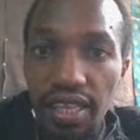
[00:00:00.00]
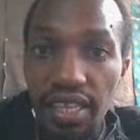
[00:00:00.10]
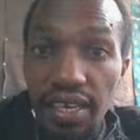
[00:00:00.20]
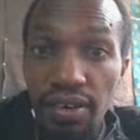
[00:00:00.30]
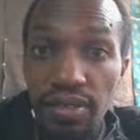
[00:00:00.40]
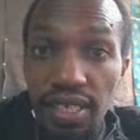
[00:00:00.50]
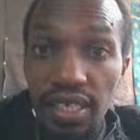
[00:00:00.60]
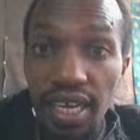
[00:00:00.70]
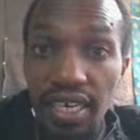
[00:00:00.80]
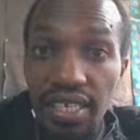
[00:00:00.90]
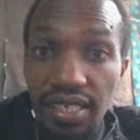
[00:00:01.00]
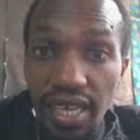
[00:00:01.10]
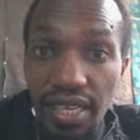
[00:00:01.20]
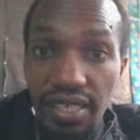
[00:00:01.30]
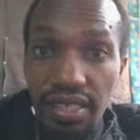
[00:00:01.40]
They consider
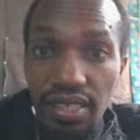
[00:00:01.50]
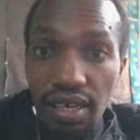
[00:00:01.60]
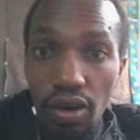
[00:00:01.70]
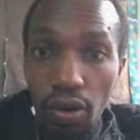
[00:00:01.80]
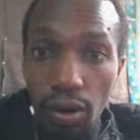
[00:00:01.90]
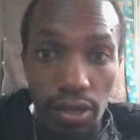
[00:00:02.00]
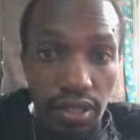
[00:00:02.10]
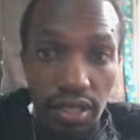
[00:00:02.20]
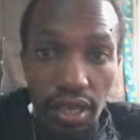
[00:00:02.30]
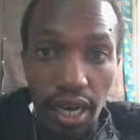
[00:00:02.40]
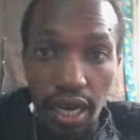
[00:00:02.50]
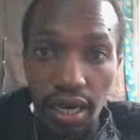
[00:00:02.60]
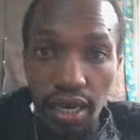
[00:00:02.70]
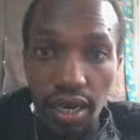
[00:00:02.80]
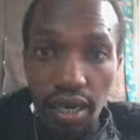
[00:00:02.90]
distance, cost, and